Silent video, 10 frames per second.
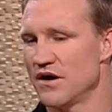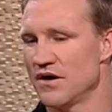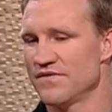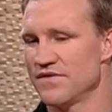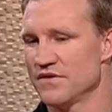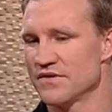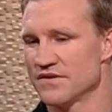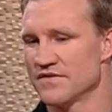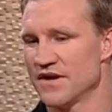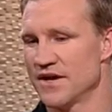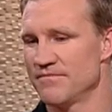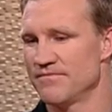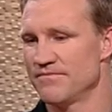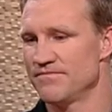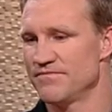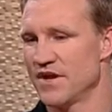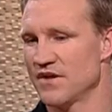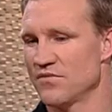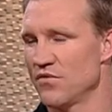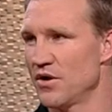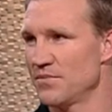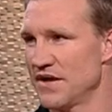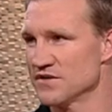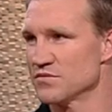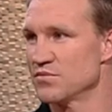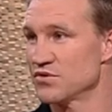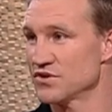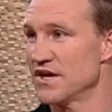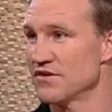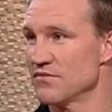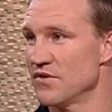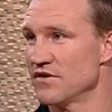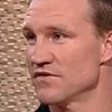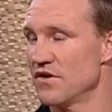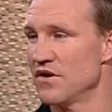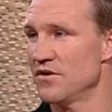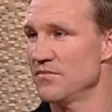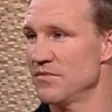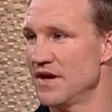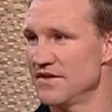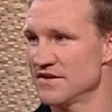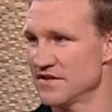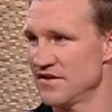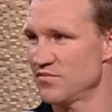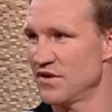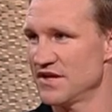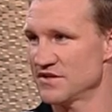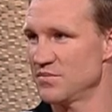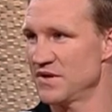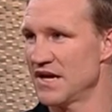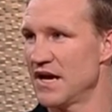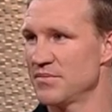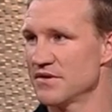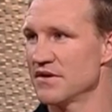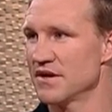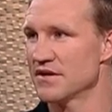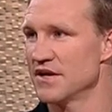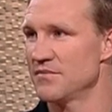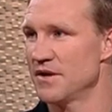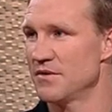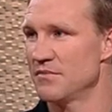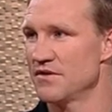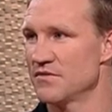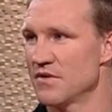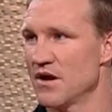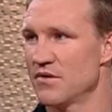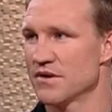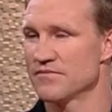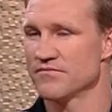I feel that um, you know, the right buttons were pushed at the right time and there's enough players to pick up and, and keep that momentum going.